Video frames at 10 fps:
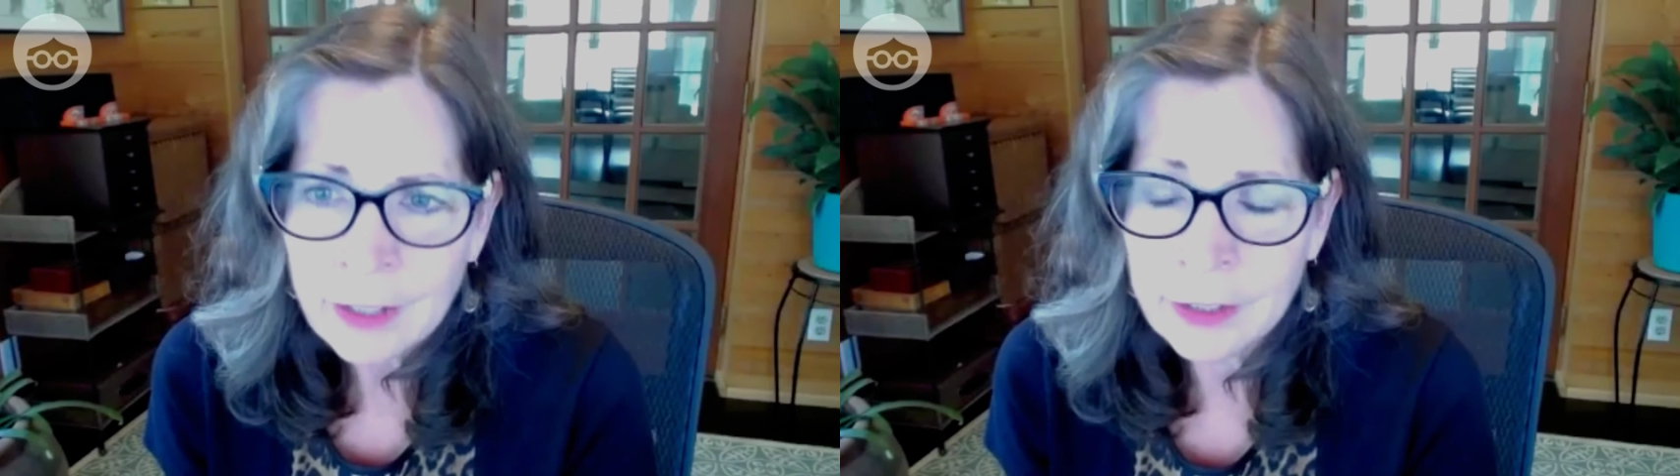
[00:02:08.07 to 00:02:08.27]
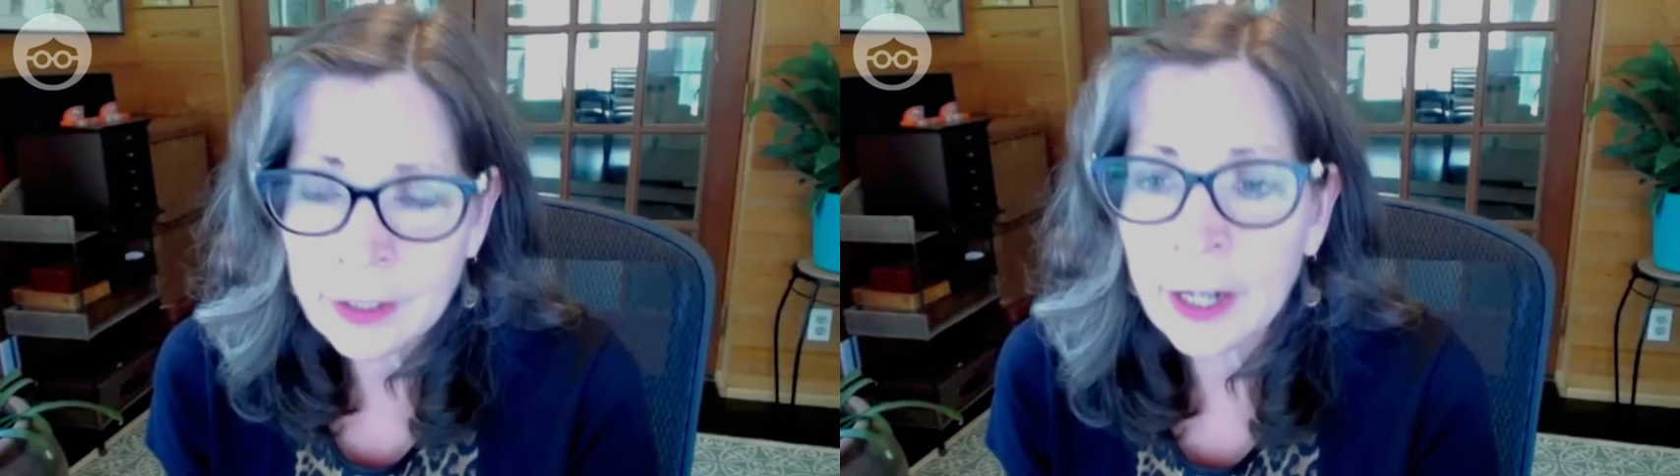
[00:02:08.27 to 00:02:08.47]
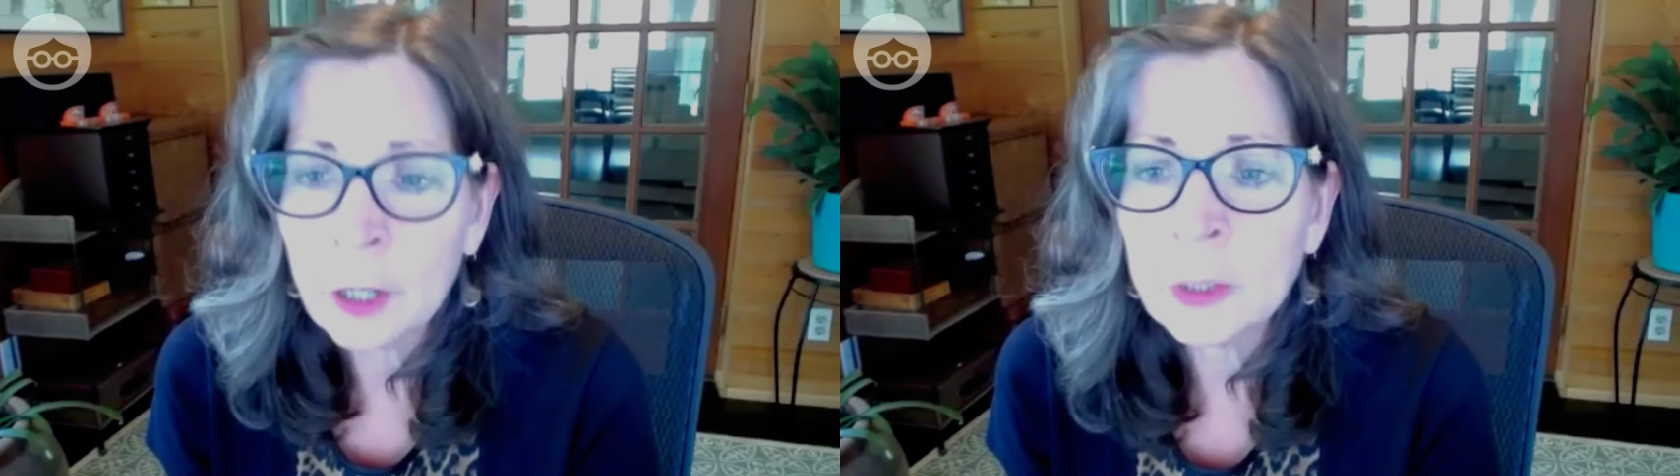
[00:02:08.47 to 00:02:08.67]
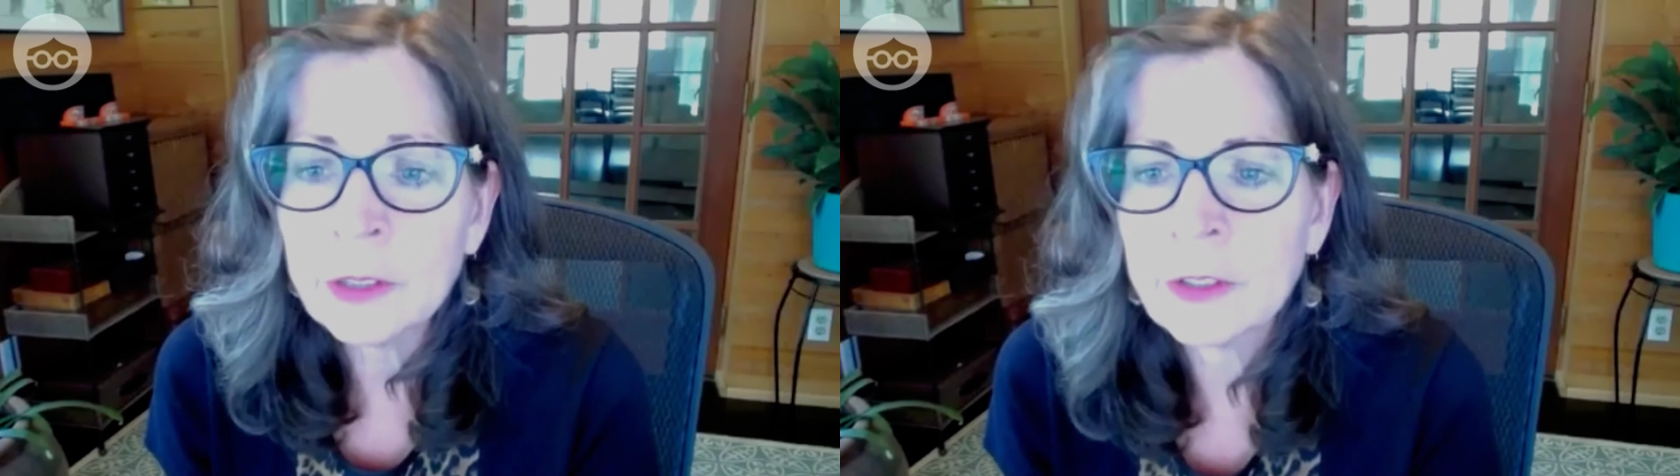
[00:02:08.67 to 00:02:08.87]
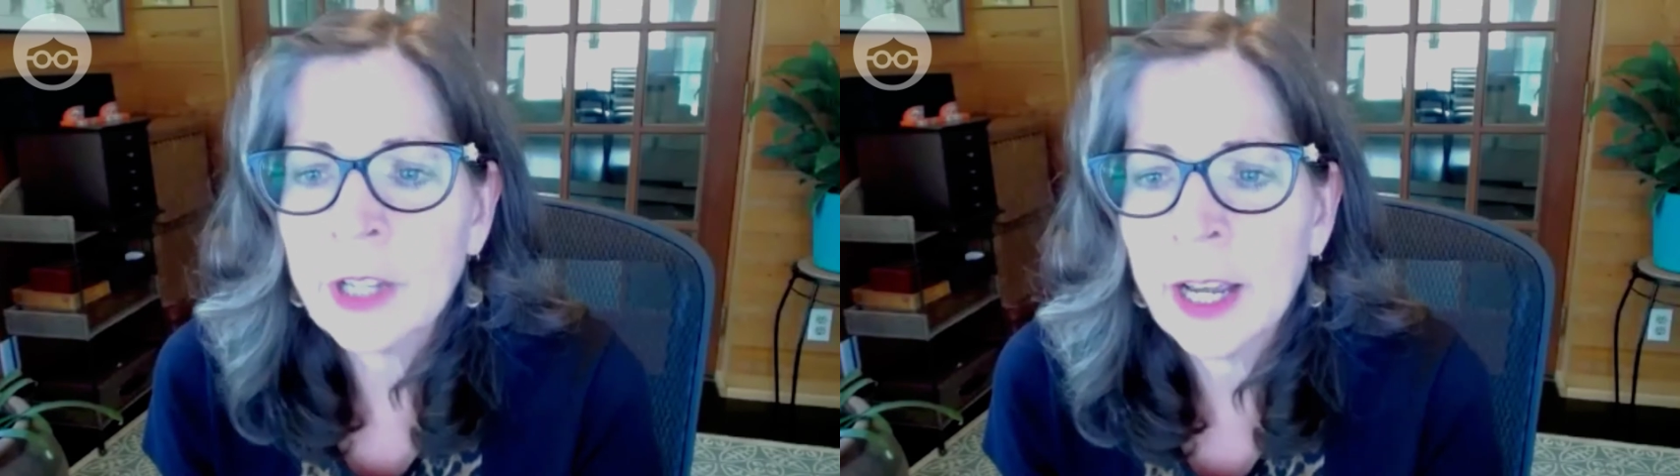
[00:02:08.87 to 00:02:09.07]

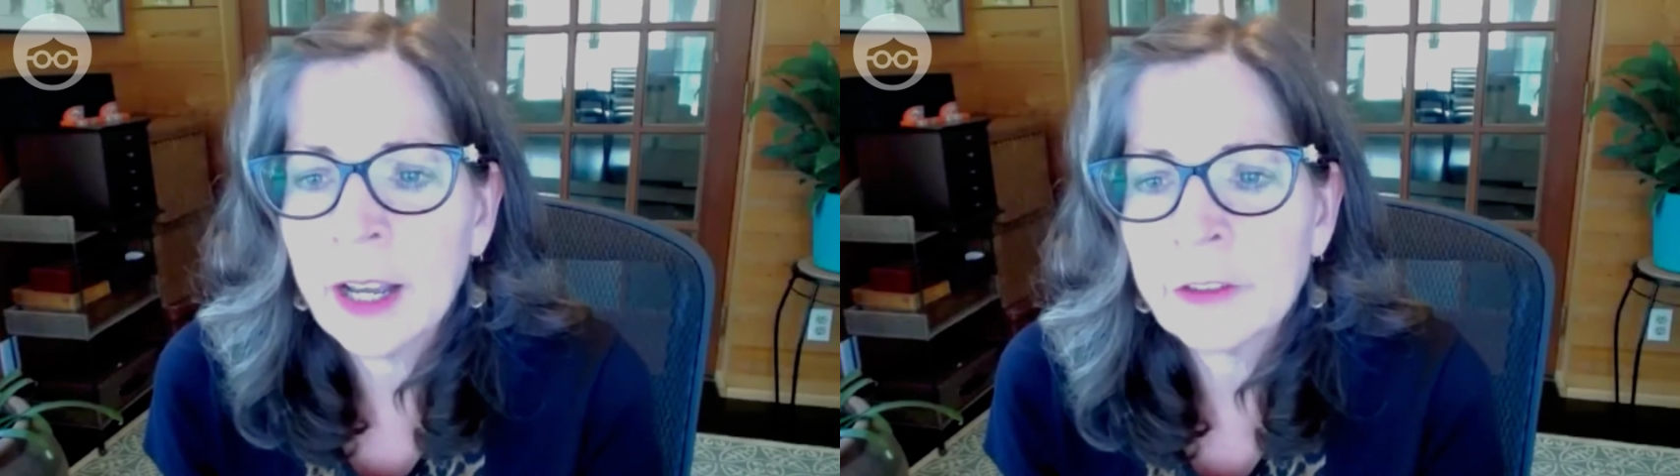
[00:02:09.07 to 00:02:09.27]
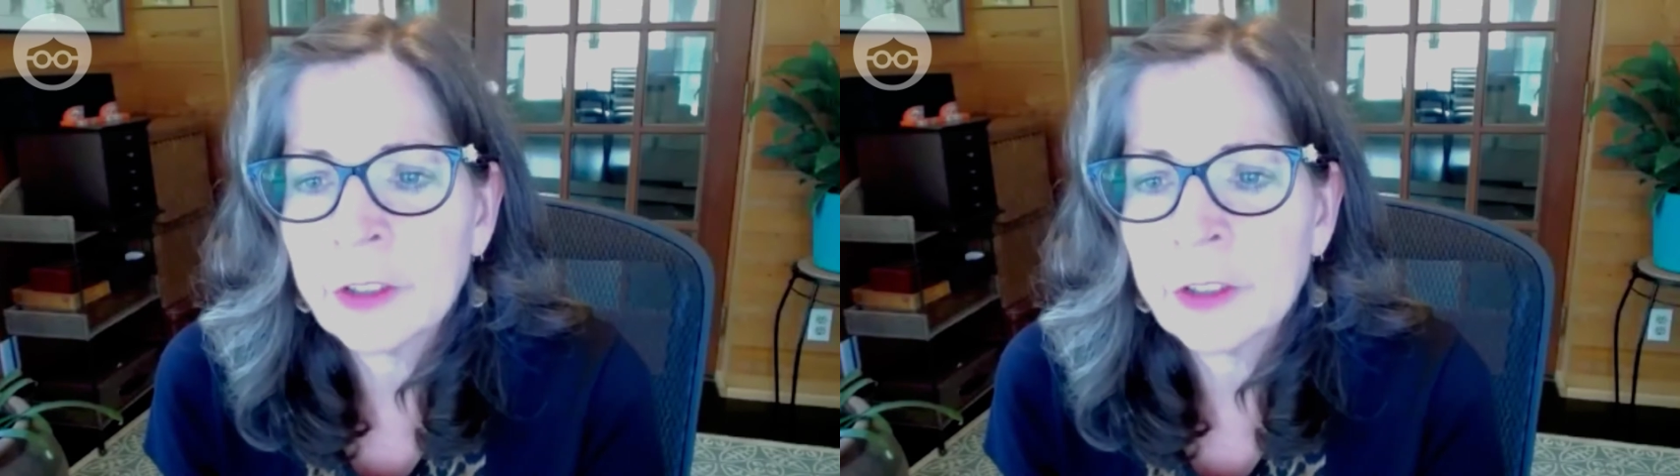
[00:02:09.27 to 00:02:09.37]
desirable to have